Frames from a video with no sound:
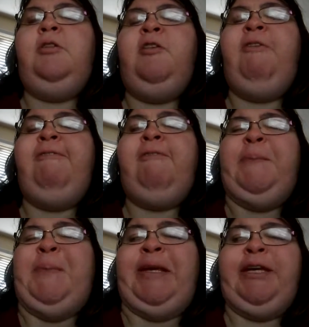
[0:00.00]
There
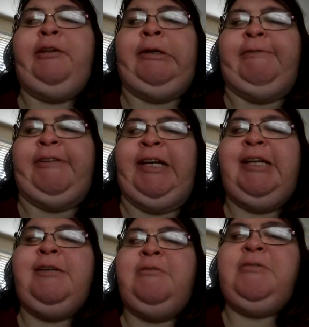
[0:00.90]
will be other
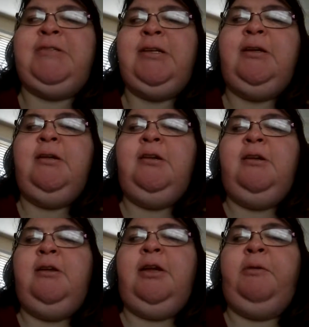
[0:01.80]
videos
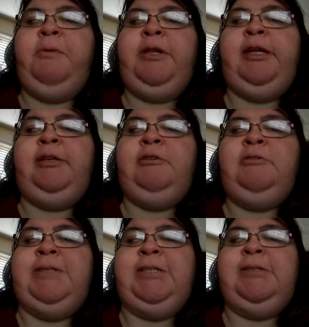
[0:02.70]
coming
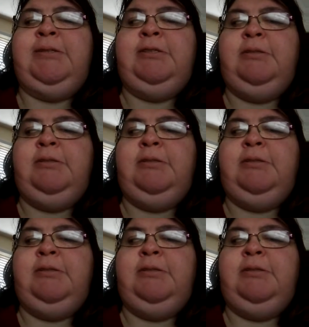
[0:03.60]
out.